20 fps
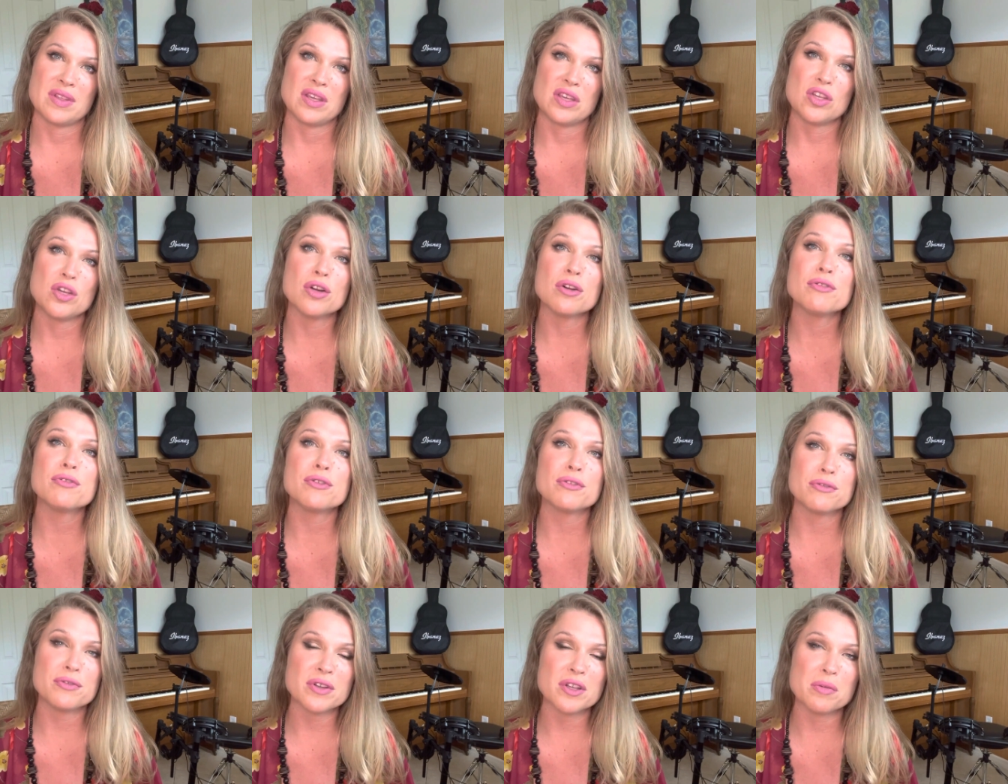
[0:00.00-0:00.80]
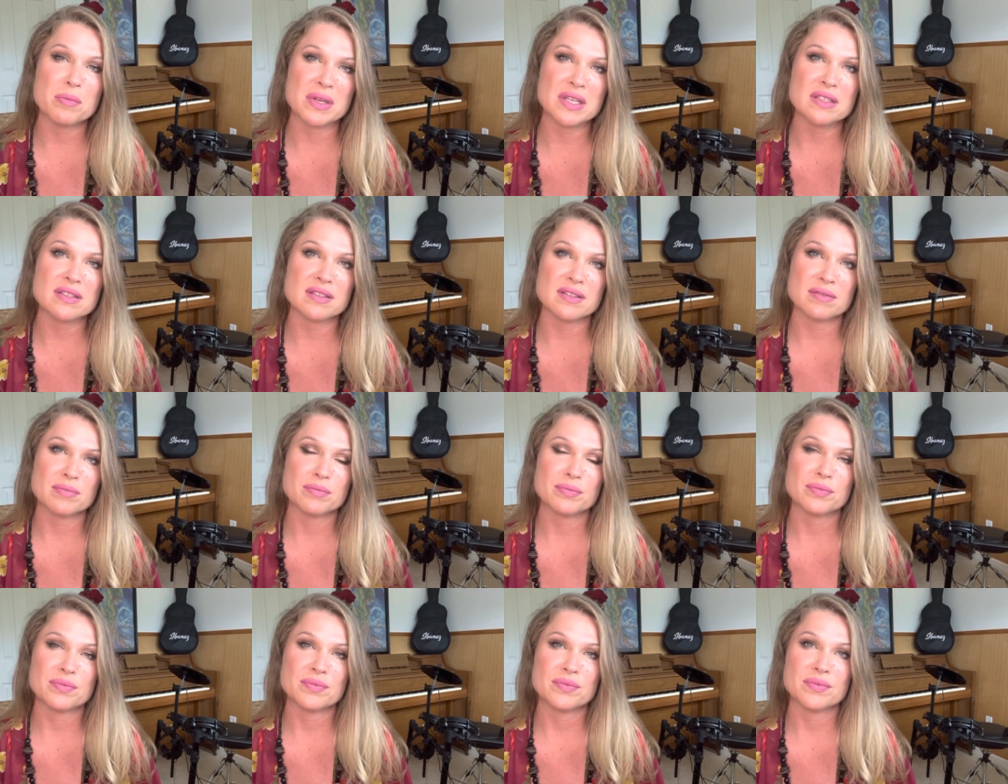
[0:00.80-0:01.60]
your fulfillment.
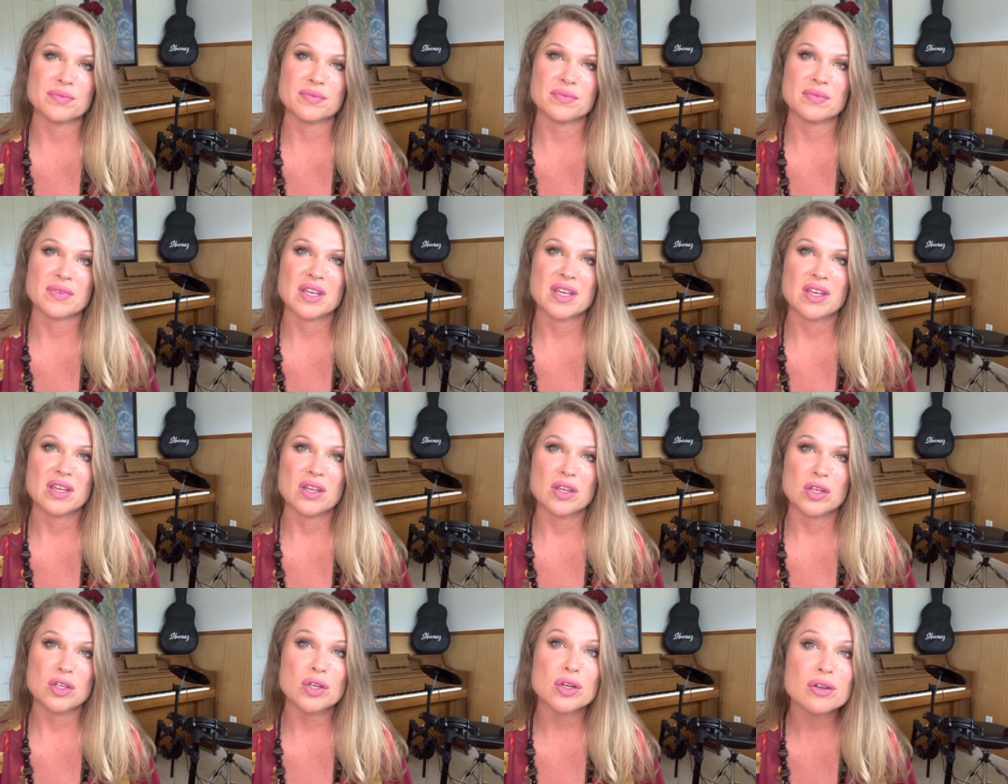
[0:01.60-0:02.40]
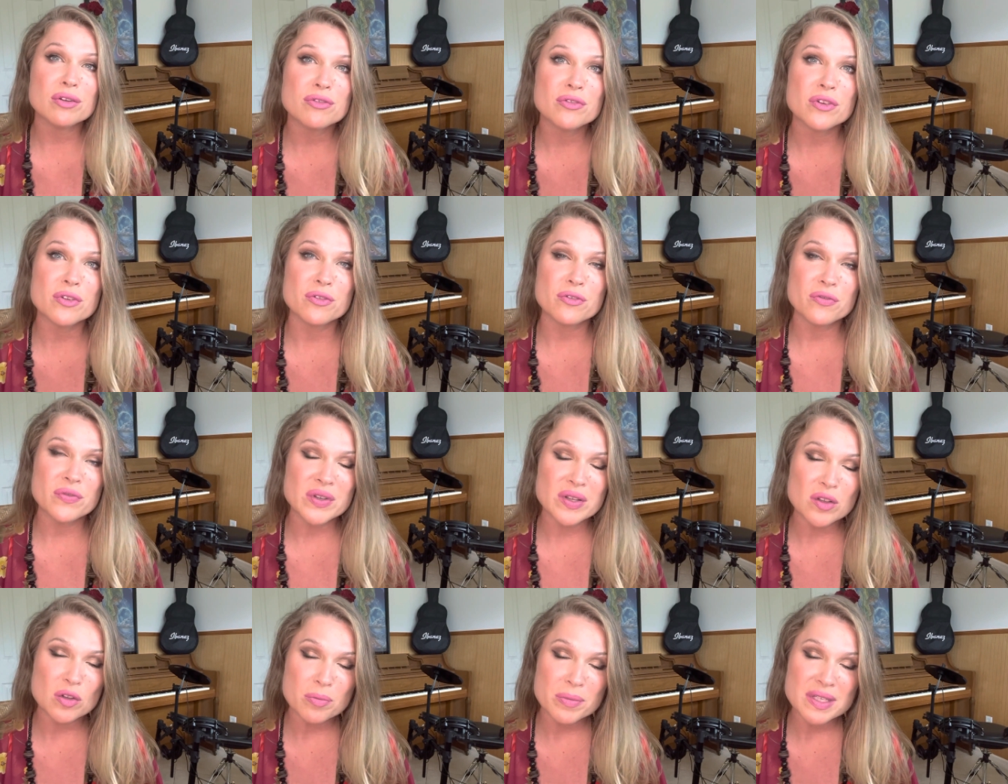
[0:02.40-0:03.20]
Your
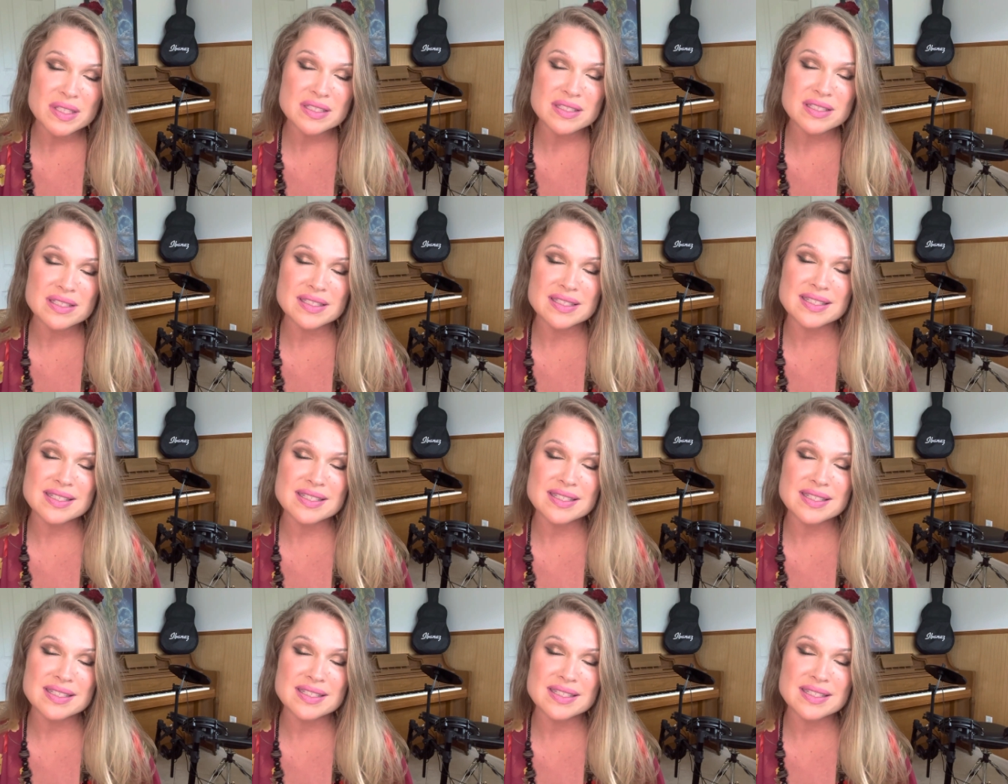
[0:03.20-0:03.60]
fulfillment